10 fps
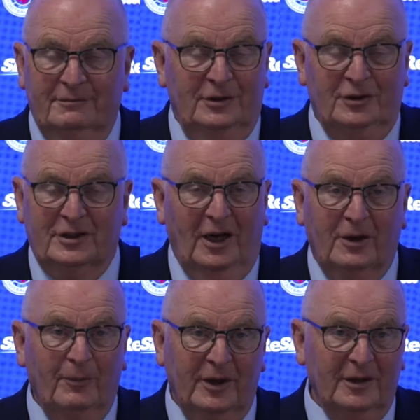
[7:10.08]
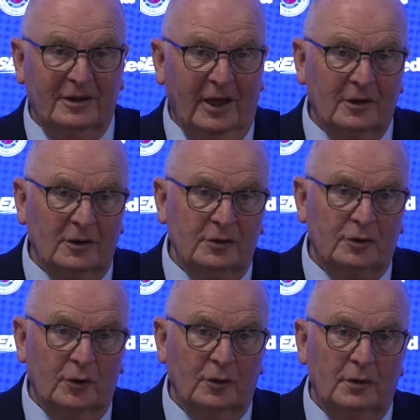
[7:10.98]
you just can't compare it to England.
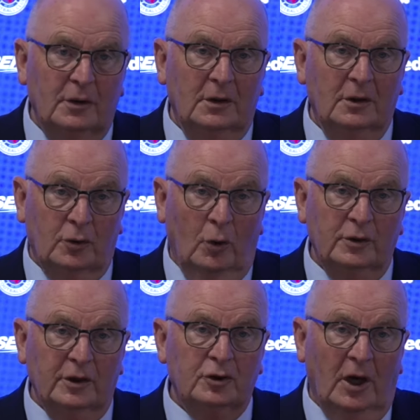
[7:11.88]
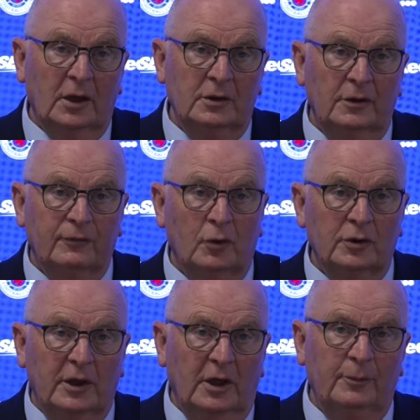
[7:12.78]
So it's always a challenge, of course it is.